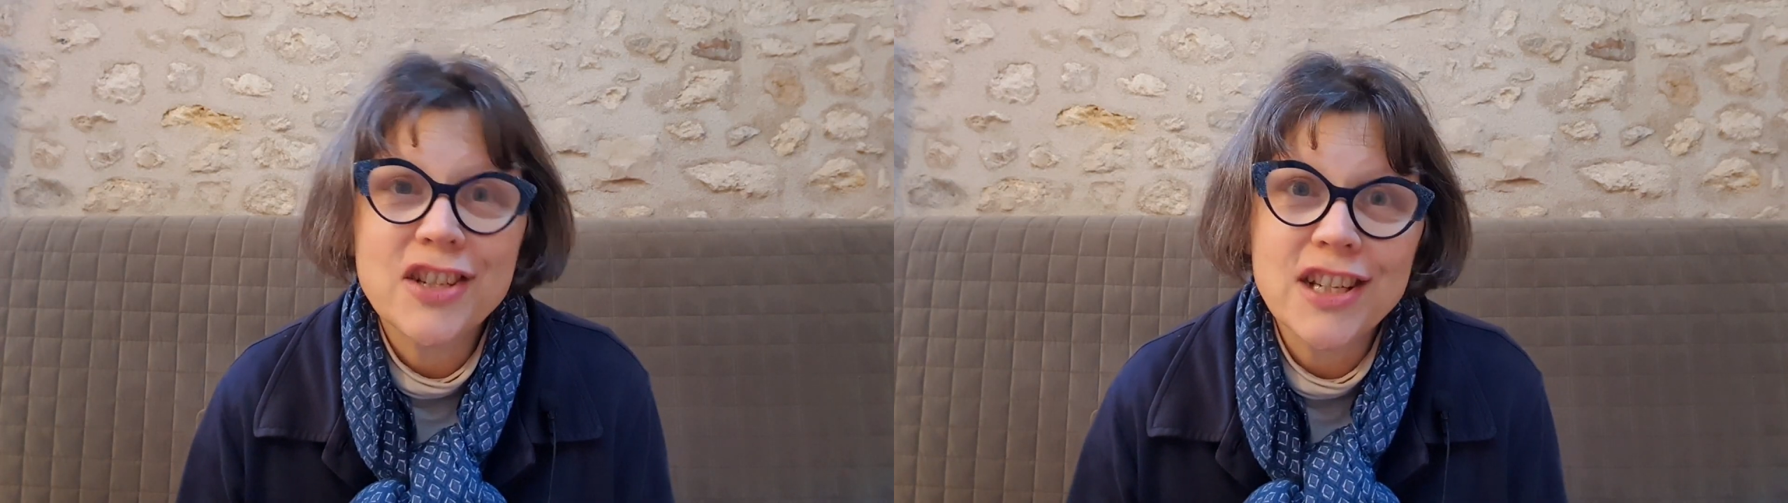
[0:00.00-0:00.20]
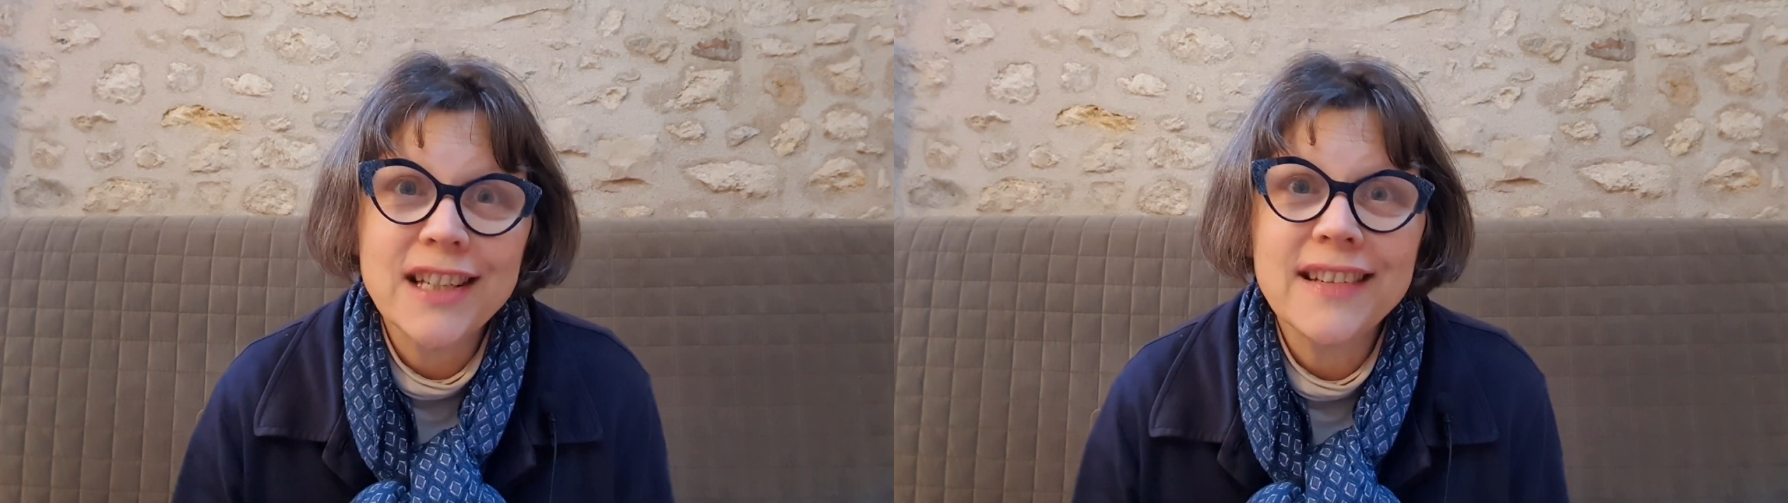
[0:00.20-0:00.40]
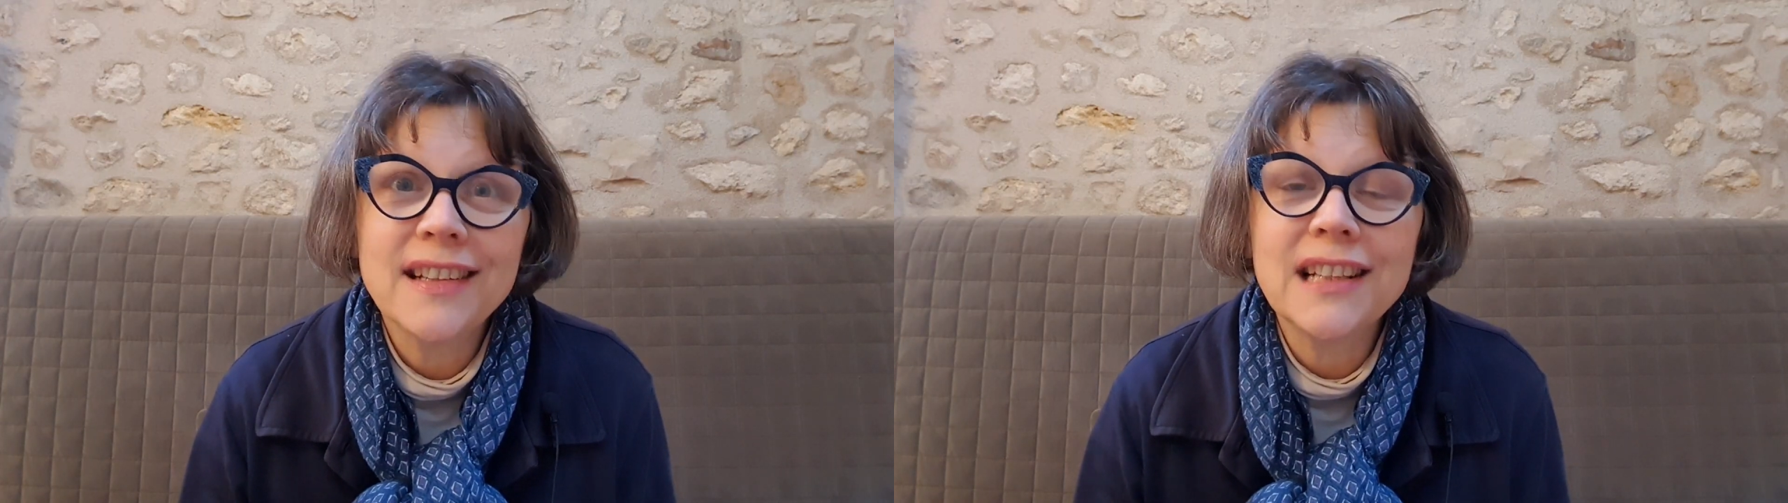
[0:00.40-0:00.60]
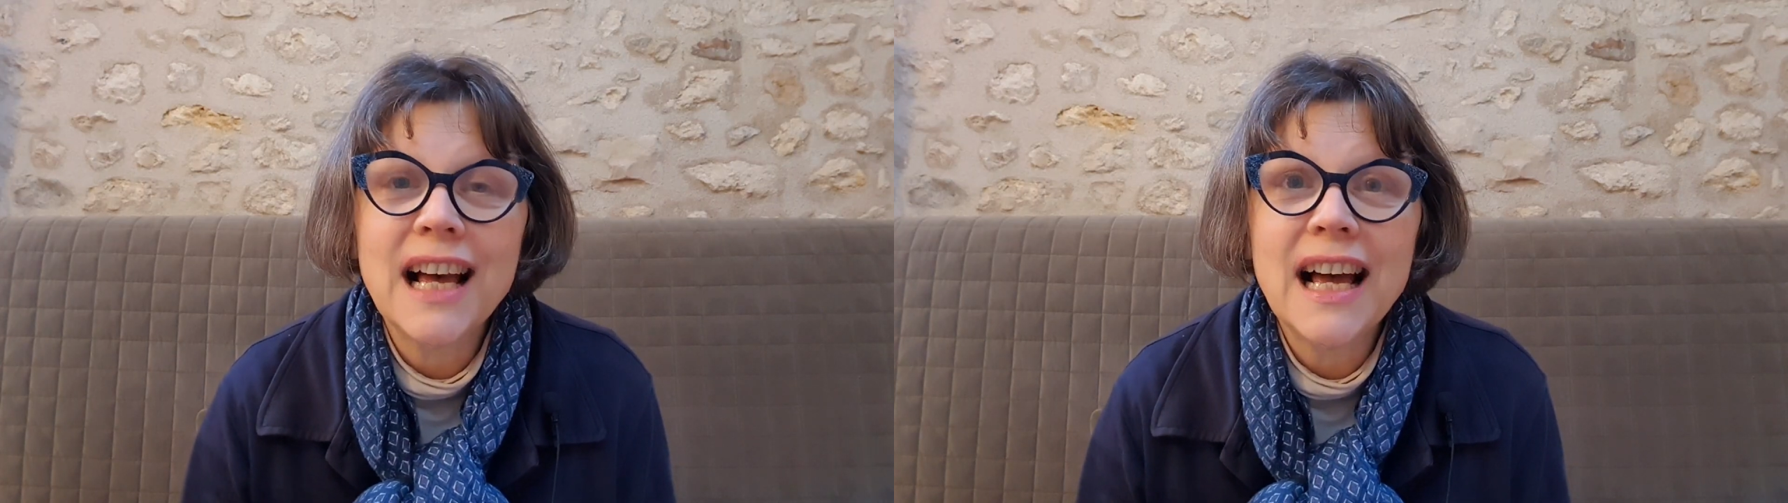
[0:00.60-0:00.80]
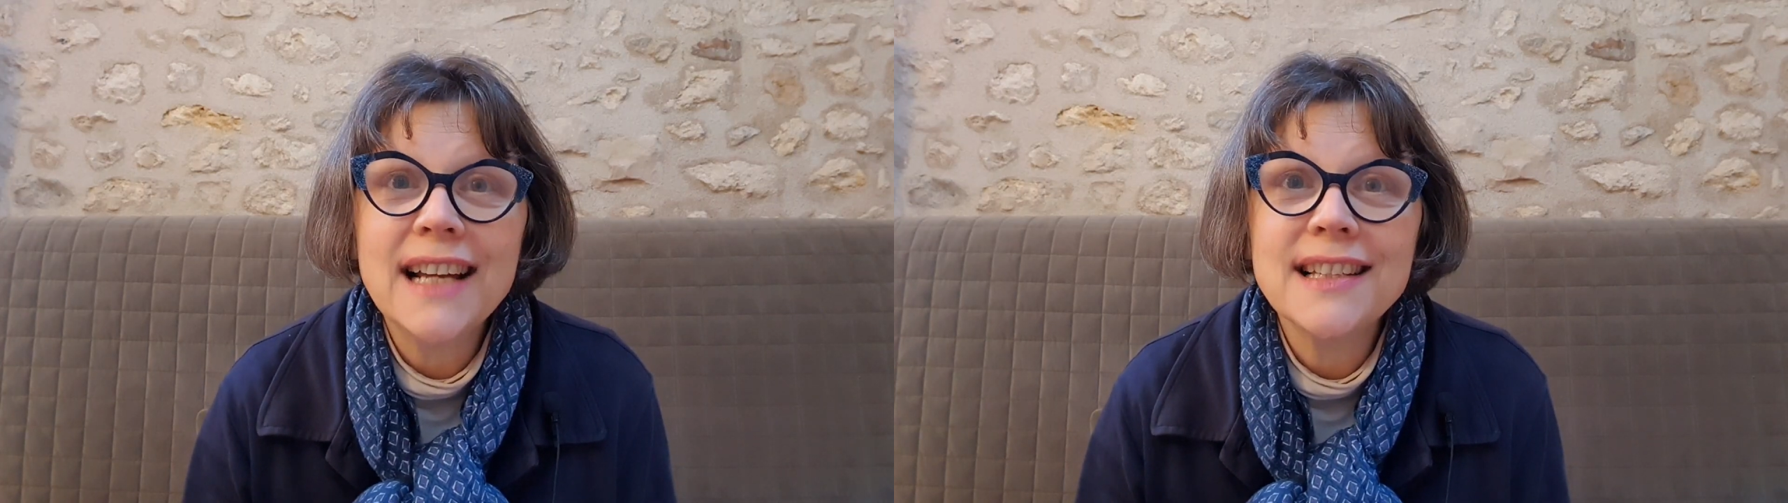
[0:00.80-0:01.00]
She did the
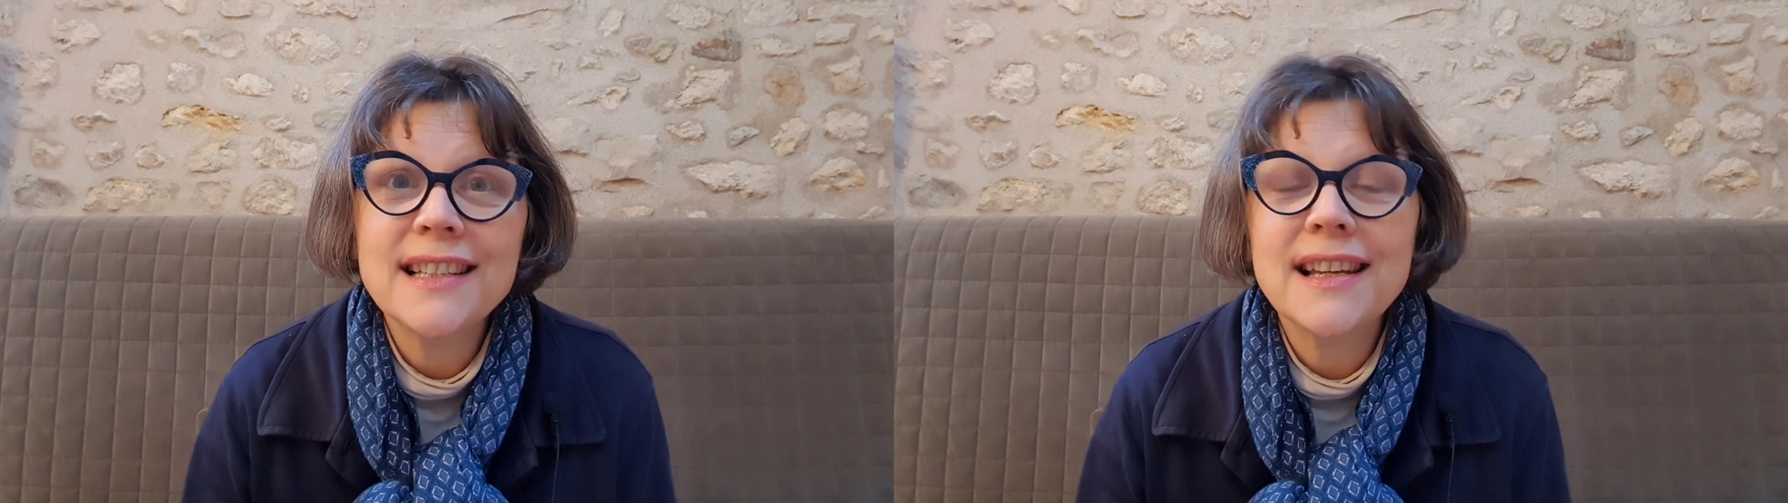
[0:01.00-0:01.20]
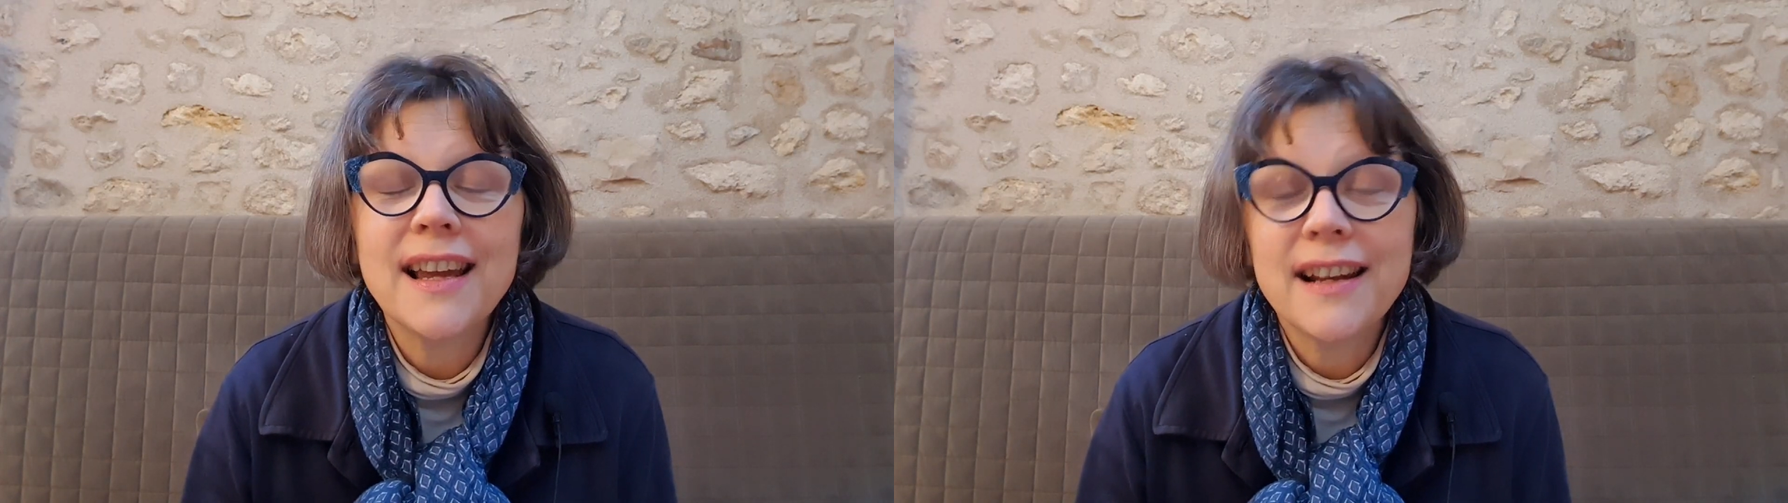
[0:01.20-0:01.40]
lines,